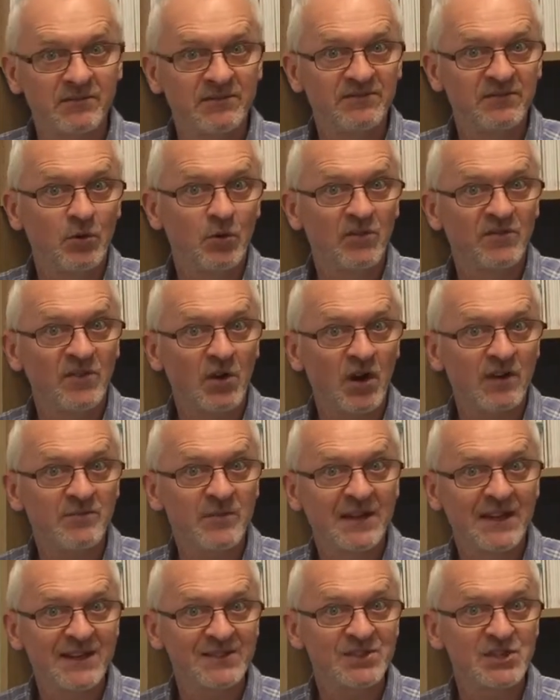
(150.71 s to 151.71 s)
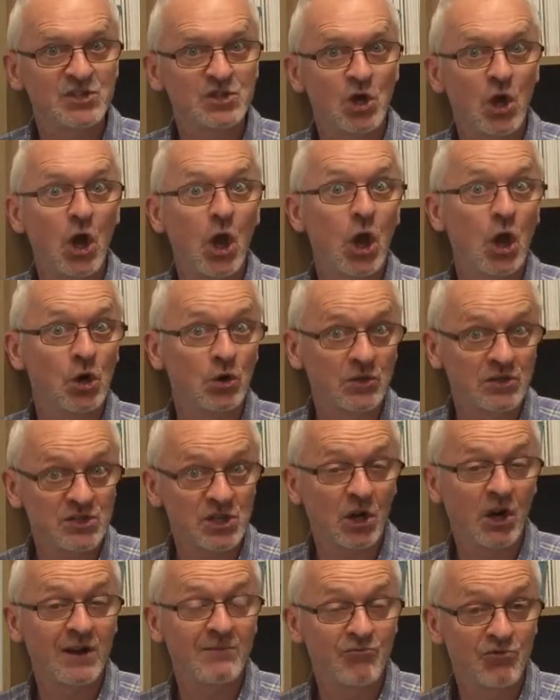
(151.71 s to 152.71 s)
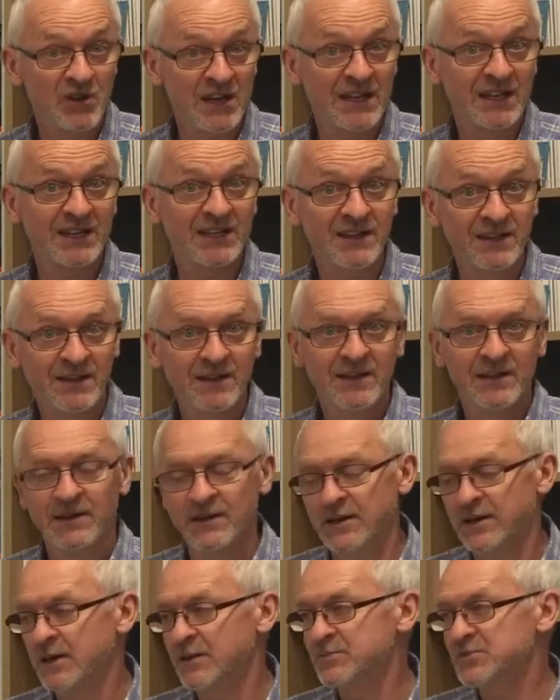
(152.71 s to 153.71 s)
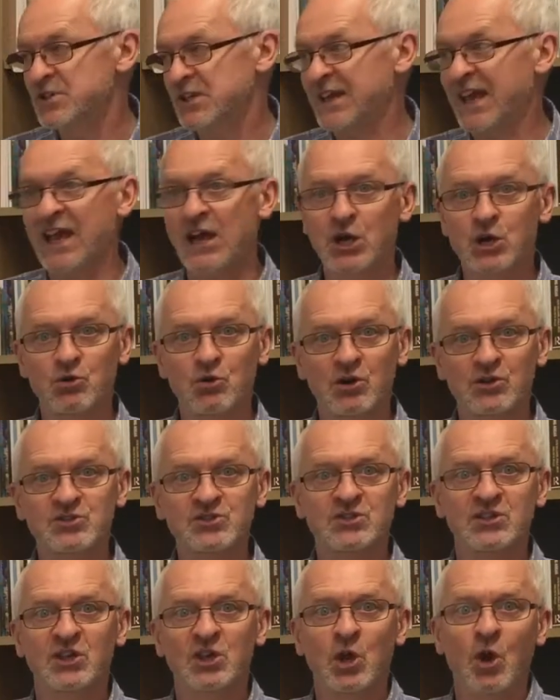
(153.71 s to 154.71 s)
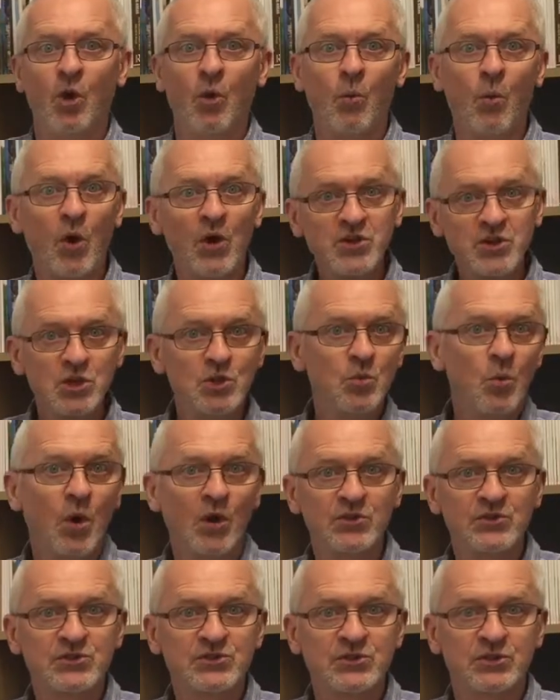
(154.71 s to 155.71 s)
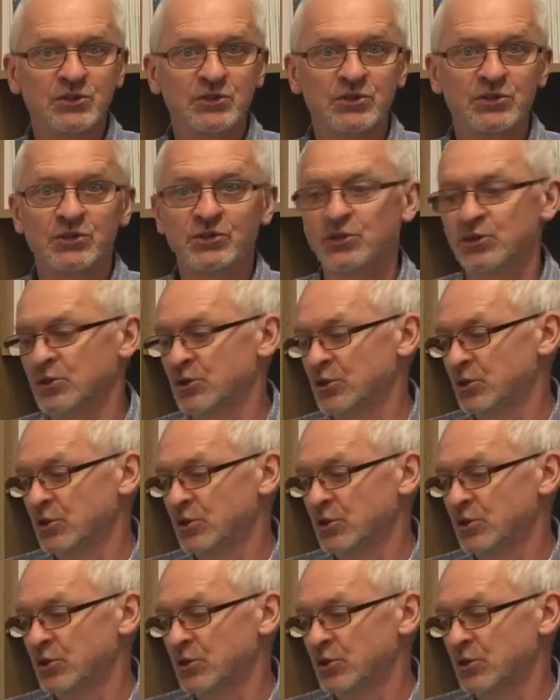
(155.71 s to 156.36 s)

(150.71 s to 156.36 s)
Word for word: Four or five minutes is not a long time really um, to get across what you want to